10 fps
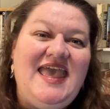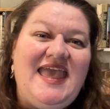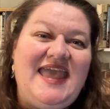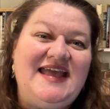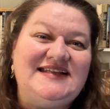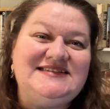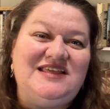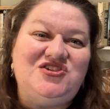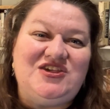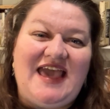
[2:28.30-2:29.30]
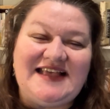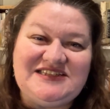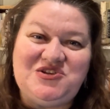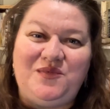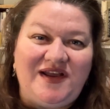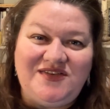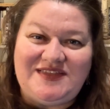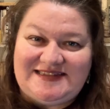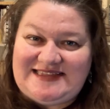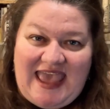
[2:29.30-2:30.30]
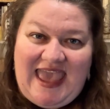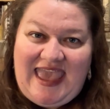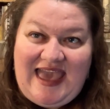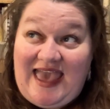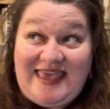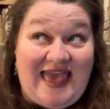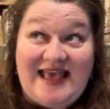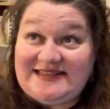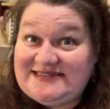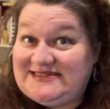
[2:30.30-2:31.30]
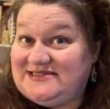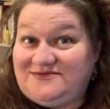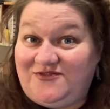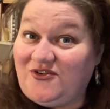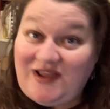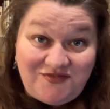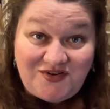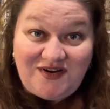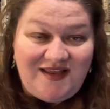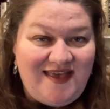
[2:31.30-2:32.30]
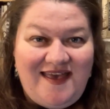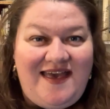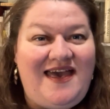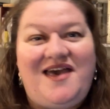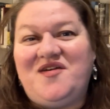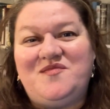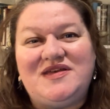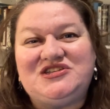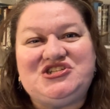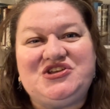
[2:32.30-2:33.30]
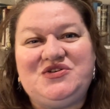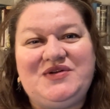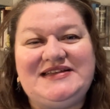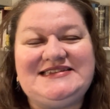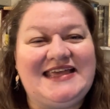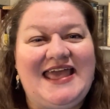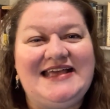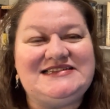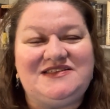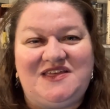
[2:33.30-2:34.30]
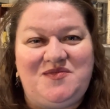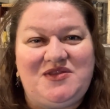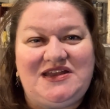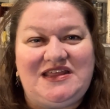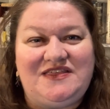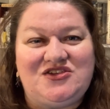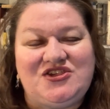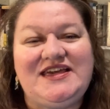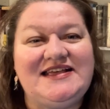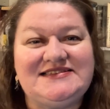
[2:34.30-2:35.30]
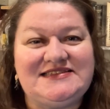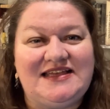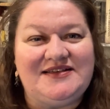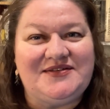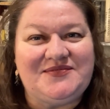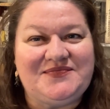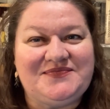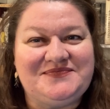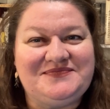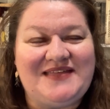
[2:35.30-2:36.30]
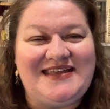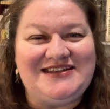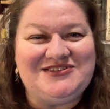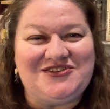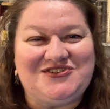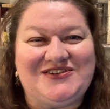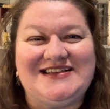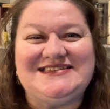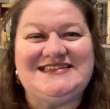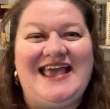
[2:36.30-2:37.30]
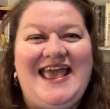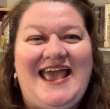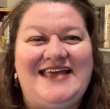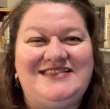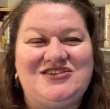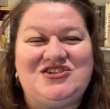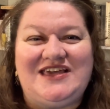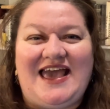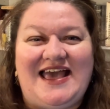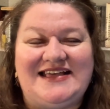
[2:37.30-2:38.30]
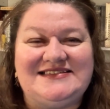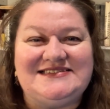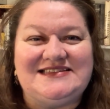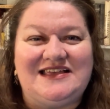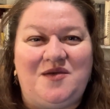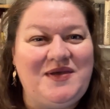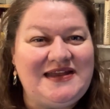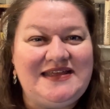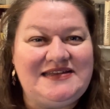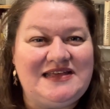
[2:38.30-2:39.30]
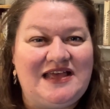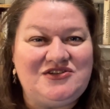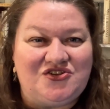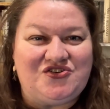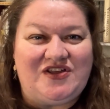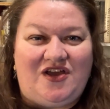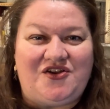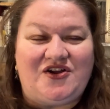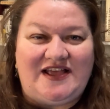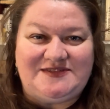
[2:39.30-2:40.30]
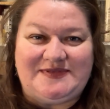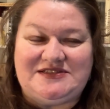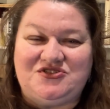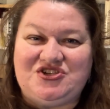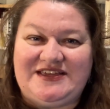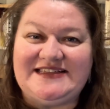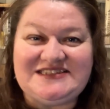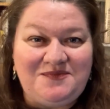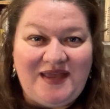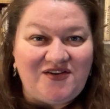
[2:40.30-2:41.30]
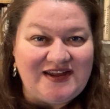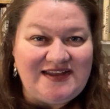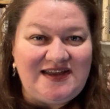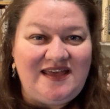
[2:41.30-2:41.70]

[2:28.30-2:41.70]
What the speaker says: And she has to wear this A, I guess, forever, to indicate to the community that she is an adulteress and that she has committed adultery on her husband. So she is married,